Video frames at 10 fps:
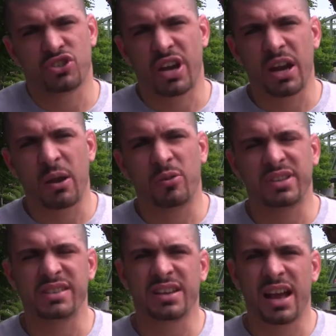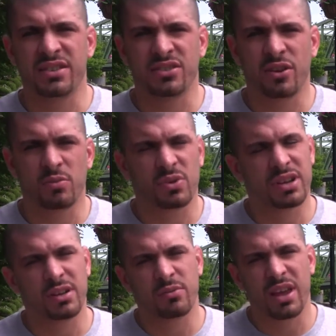just training her with these guys you know
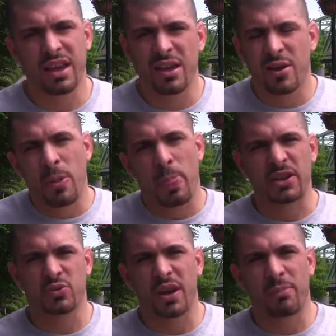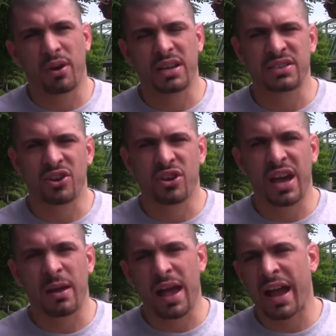best way to put it is you know you
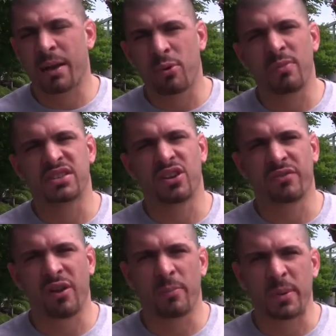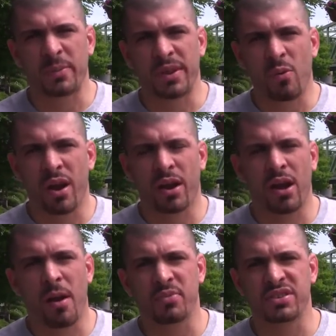got I gotta put myself around people that want to
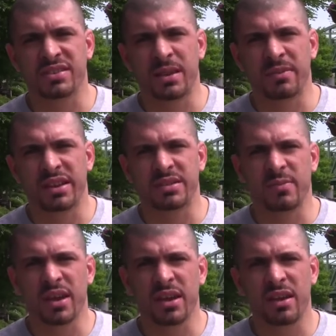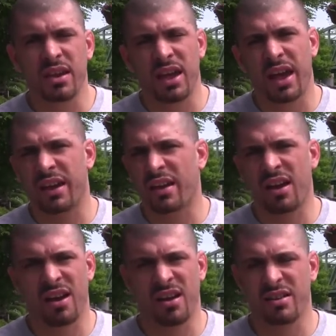accomplish the same thing as me and
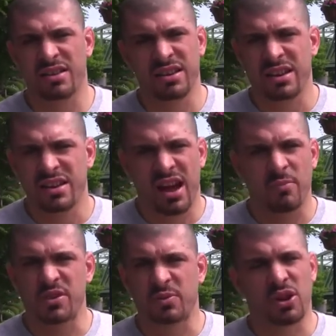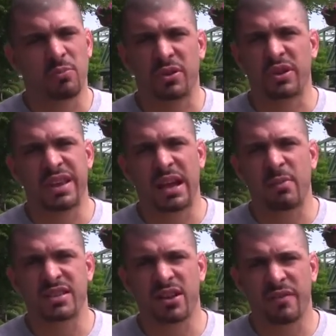uh, I'm just completely
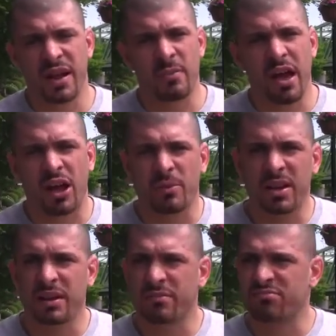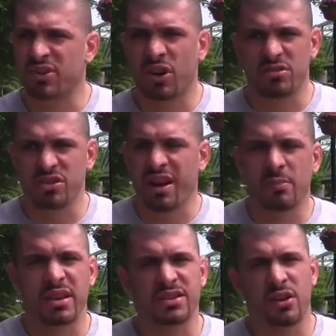taking myself out of my element you know
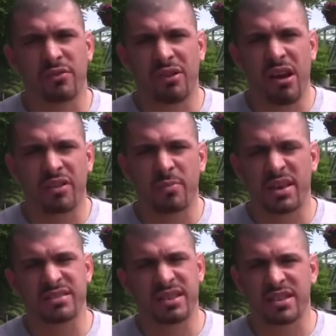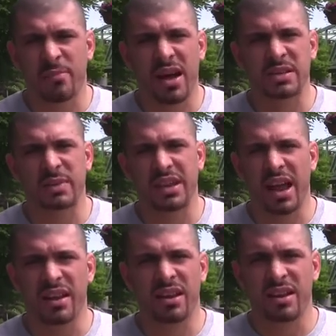surrounding myself around the best things I possibly
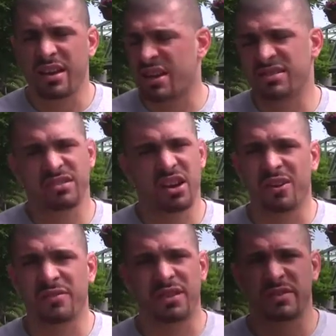can and just gearing for